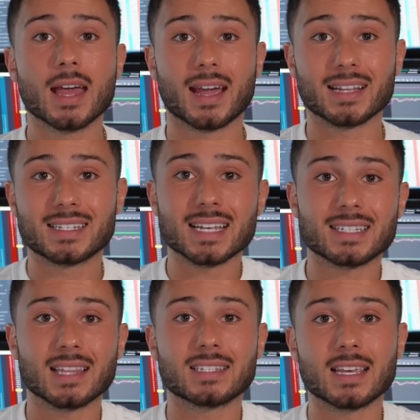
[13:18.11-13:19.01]

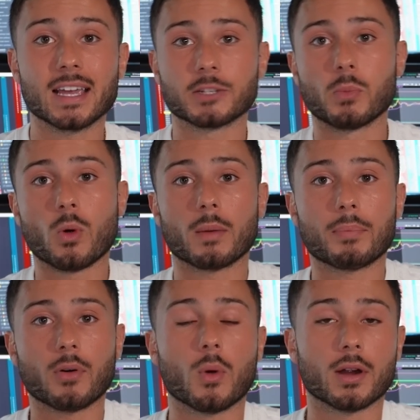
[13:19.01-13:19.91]
Consistency is more
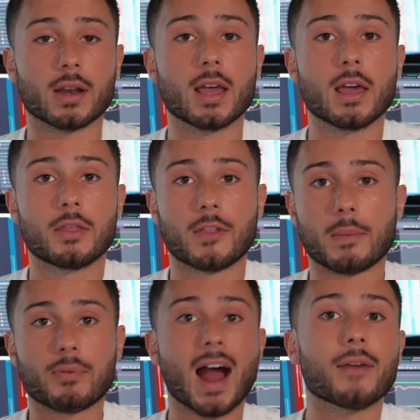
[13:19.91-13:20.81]
important than the
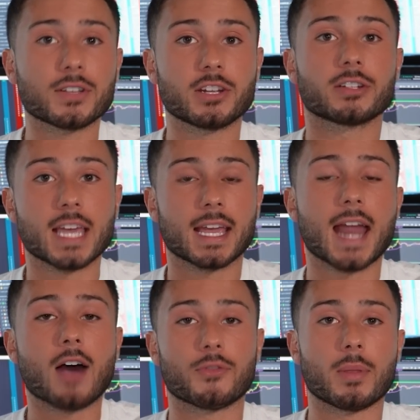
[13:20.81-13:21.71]
profits that you're taking
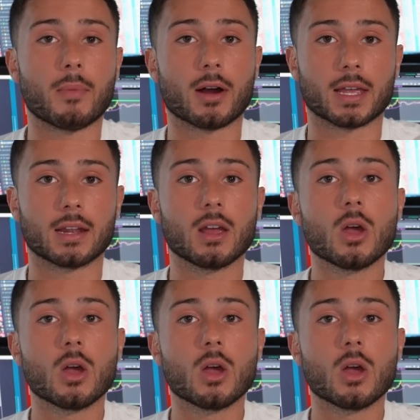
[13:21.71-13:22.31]
out from the market.